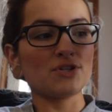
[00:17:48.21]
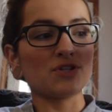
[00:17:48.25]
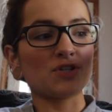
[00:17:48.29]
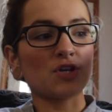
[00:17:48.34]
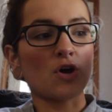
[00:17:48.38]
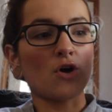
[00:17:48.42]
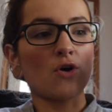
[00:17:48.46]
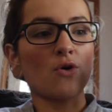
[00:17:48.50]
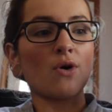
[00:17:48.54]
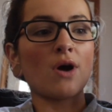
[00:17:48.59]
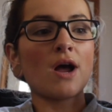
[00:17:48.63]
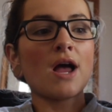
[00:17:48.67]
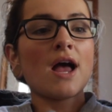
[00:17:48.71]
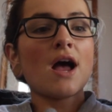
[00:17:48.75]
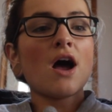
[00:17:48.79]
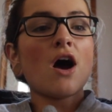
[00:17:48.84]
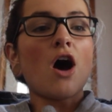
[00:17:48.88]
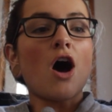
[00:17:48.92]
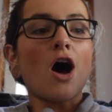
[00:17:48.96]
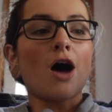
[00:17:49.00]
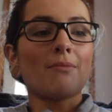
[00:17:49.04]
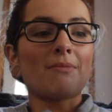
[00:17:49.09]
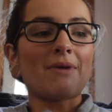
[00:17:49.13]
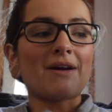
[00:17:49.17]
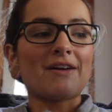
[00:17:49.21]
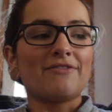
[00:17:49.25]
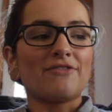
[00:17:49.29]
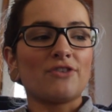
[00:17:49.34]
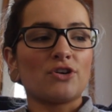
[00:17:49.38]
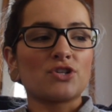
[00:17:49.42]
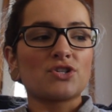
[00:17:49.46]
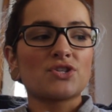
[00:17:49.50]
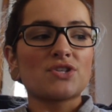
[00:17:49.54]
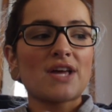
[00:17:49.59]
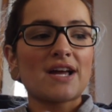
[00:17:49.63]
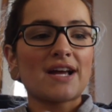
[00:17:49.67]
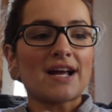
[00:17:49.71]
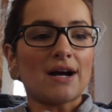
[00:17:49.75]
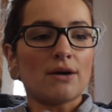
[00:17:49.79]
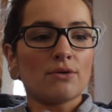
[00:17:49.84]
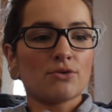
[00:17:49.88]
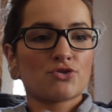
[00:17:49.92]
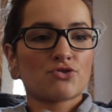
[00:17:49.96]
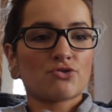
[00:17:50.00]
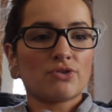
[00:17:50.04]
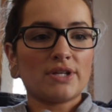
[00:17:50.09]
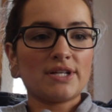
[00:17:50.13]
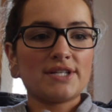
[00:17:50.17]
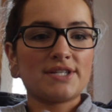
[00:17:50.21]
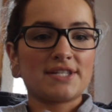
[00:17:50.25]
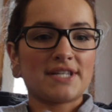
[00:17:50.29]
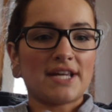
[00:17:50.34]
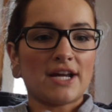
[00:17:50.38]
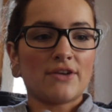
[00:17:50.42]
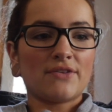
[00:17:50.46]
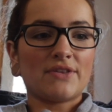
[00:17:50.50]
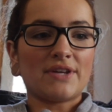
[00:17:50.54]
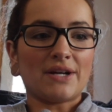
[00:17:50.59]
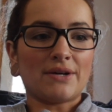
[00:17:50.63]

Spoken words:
So on my first leg, I was really scared